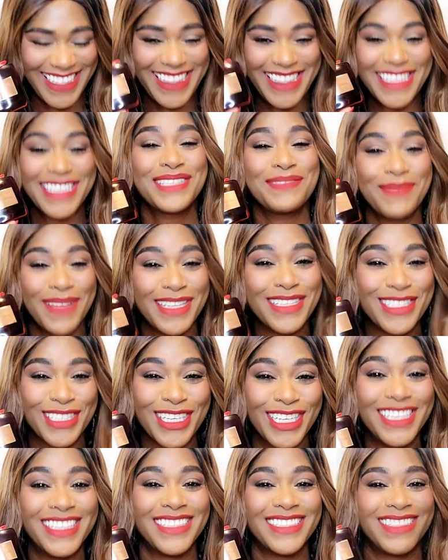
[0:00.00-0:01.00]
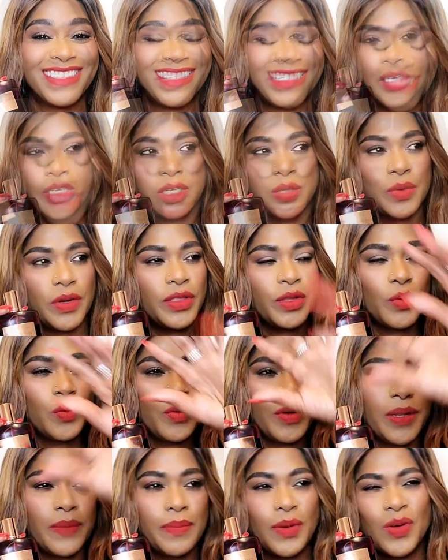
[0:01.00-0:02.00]
This sounds good. So good. When the
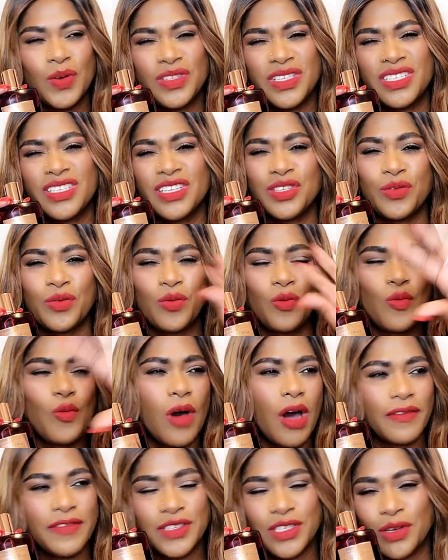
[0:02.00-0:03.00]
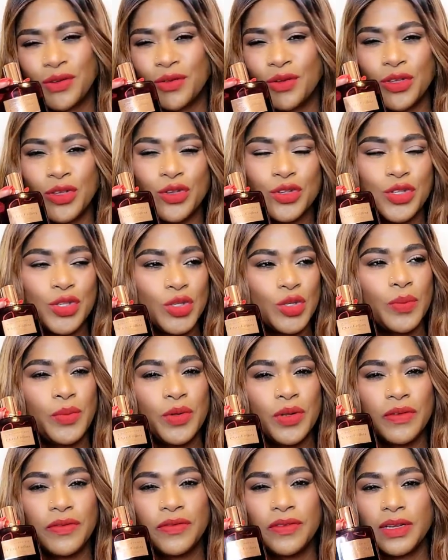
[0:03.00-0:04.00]
wind blows, it just wafts around you so
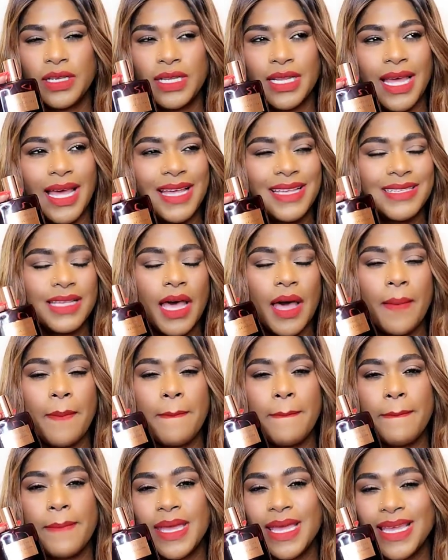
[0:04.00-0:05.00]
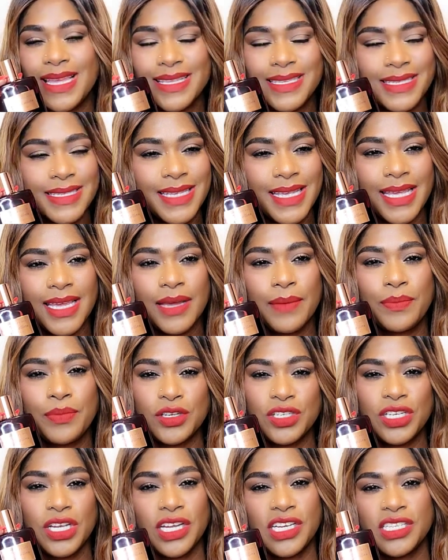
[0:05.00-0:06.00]
beautifully. It has amazing
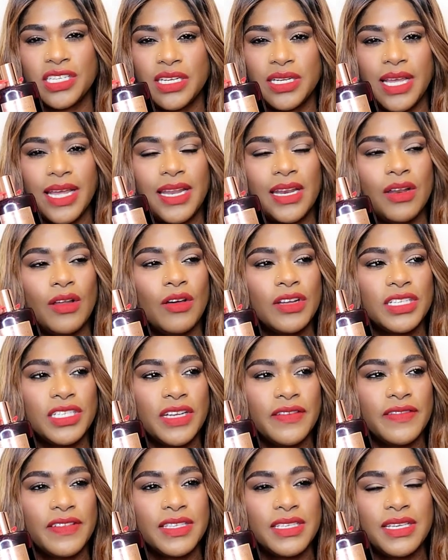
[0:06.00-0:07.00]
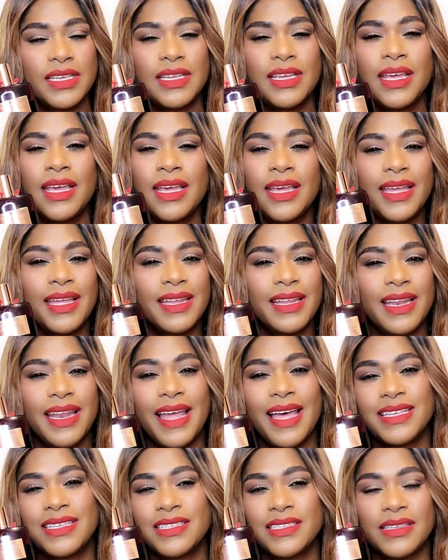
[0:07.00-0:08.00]
projection and longevity. It
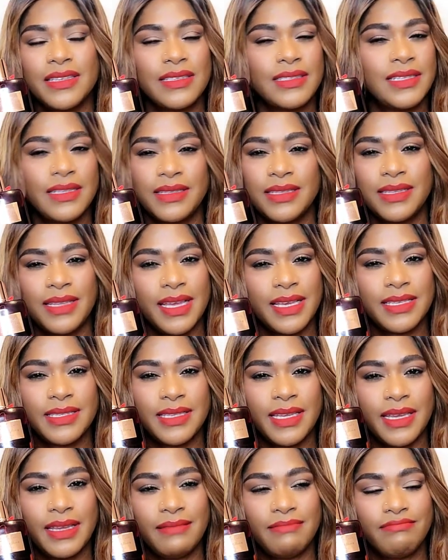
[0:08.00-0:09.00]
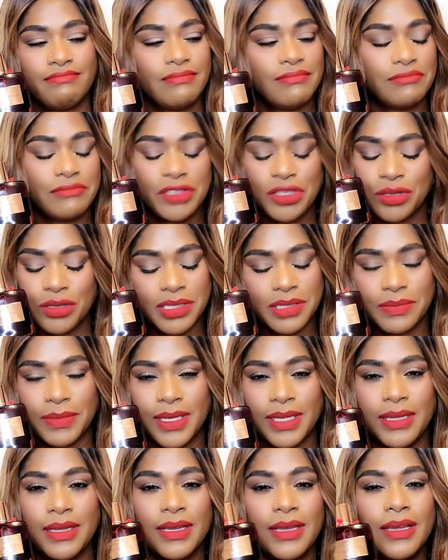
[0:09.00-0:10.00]
lasts till the next day. Trust
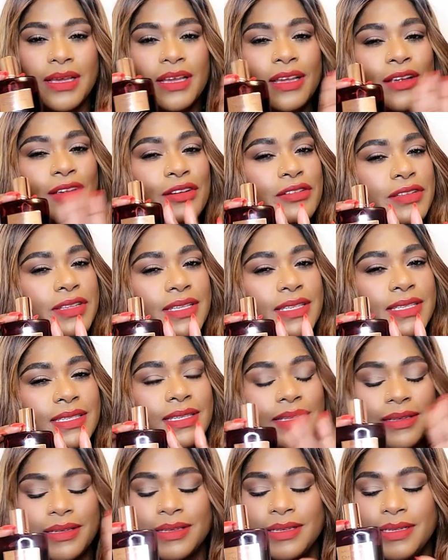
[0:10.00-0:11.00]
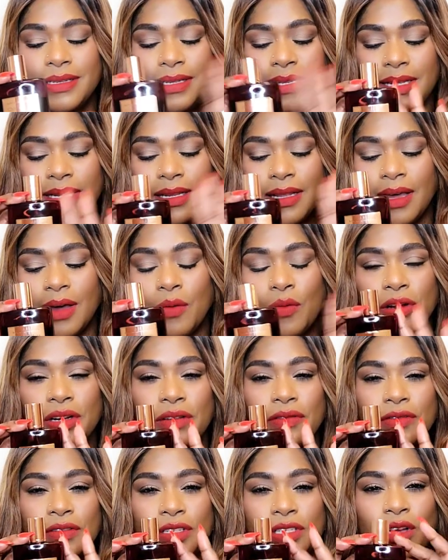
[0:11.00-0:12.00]
me. Chris did a
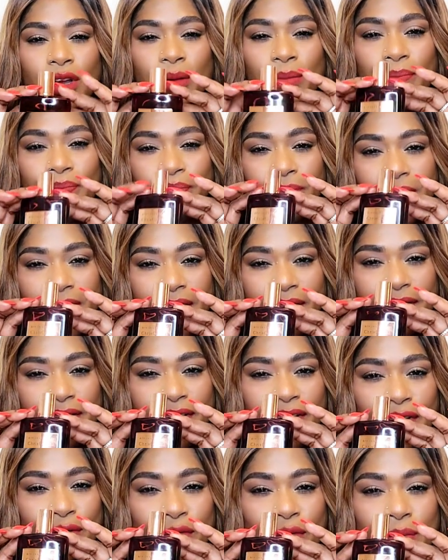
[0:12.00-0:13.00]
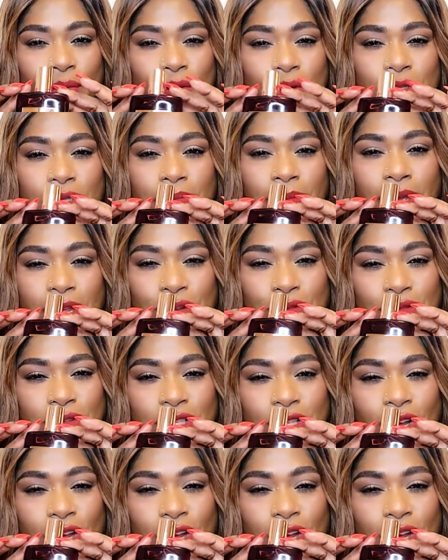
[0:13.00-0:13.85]
wonderful job. African Rooibos by Chris